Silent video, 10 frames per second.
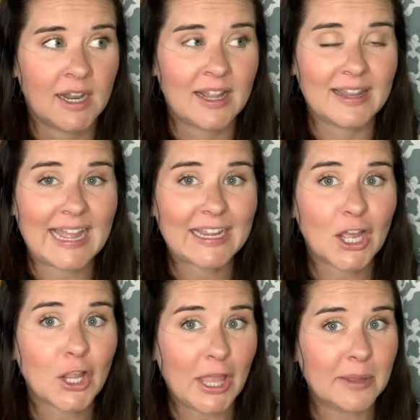Like,
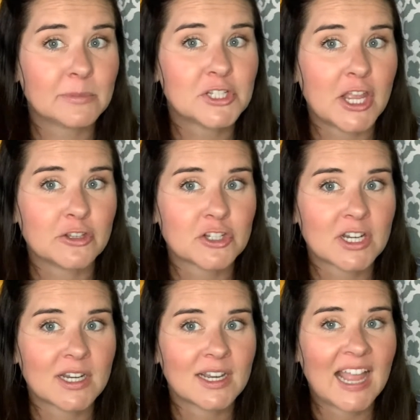game
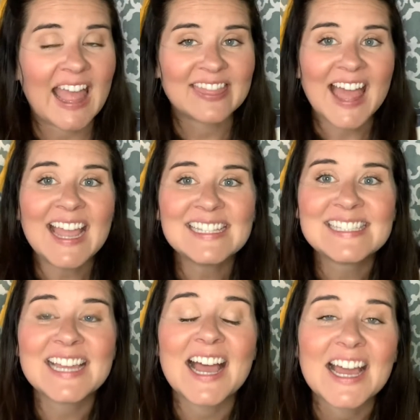changer. And that is
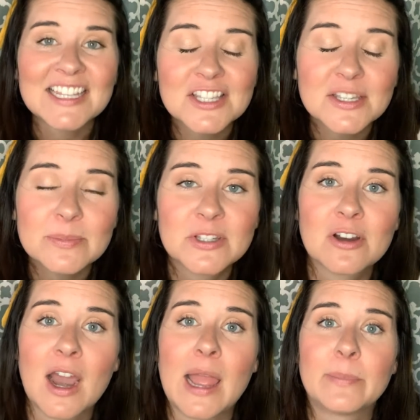to
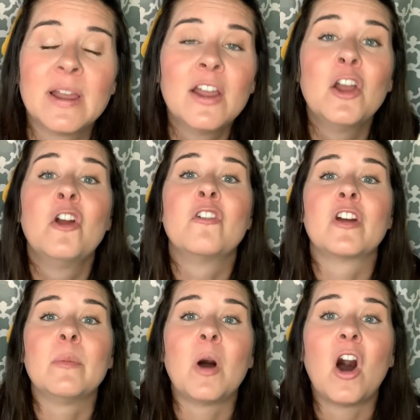unsubscribe
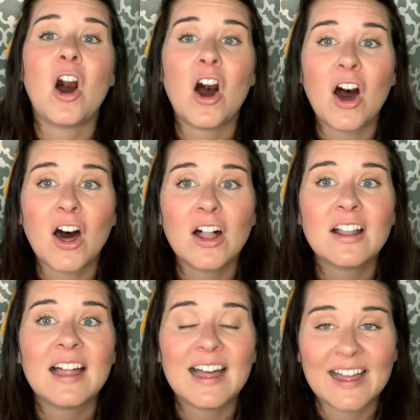from all
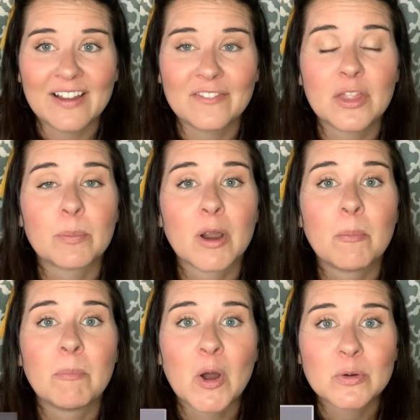of the
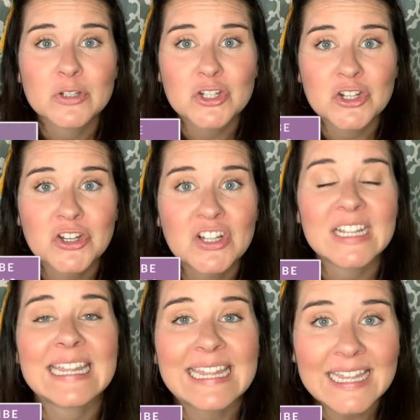promotional
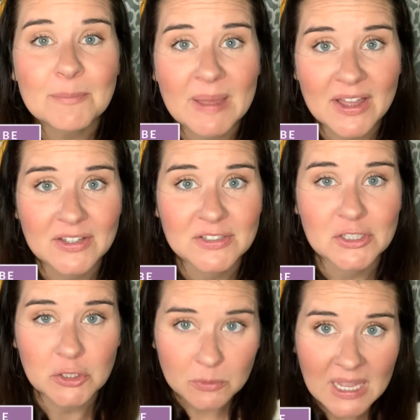emails
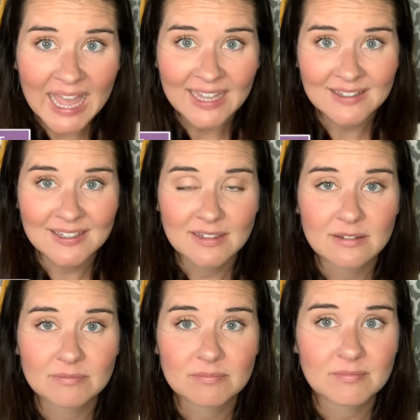you get.
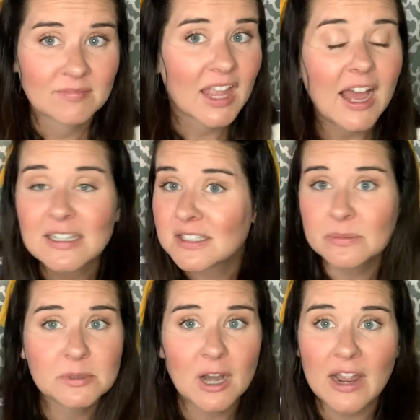
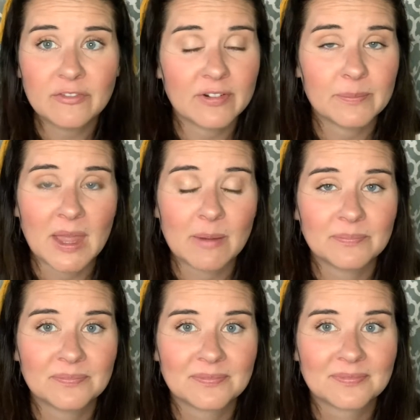Unsubscribe from them.
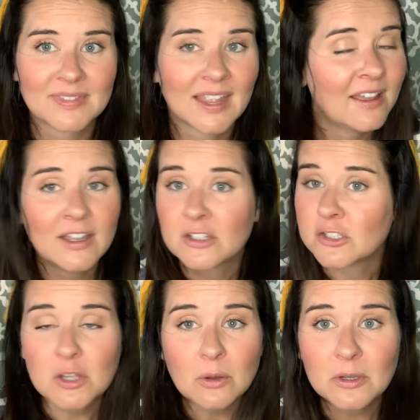Just
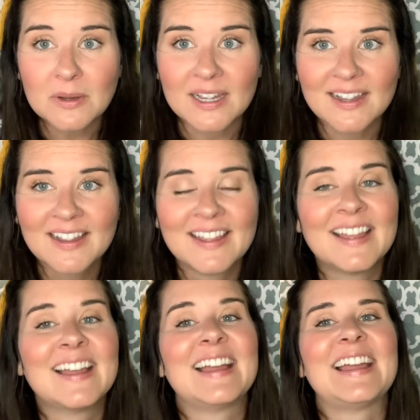go do it.
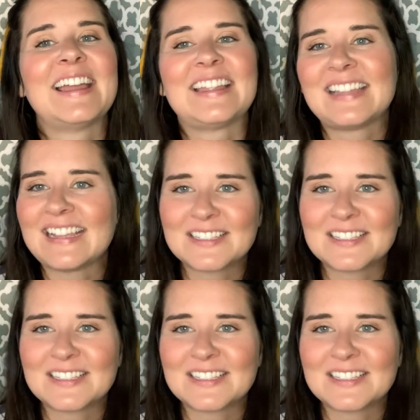It takes